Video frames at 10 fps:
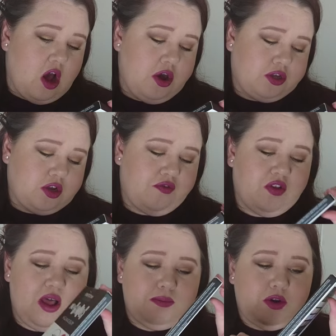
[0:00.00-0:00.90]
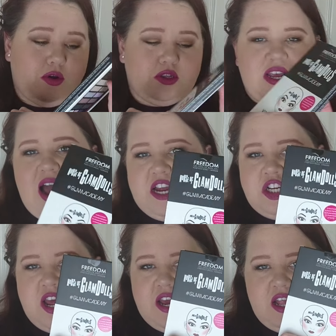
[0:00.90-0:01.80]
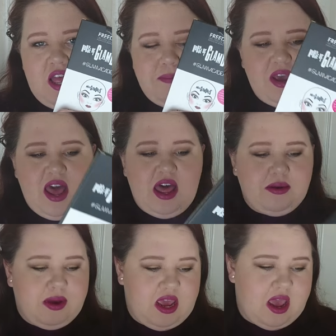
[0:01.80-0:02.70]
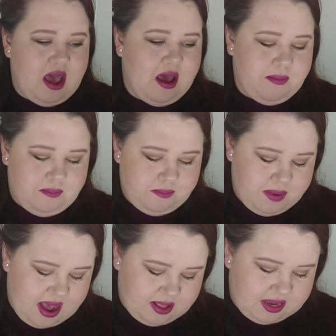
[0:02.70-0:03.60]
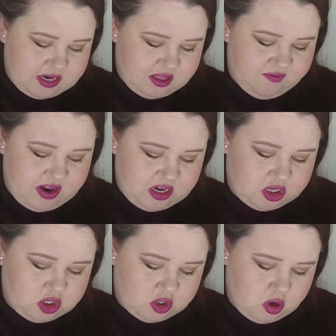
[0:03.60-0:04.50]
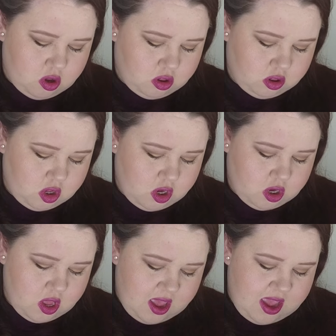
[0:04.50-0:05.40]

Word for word: House of Glam Dolls, hashtag Glam Academy um, palette, the vintage doll look.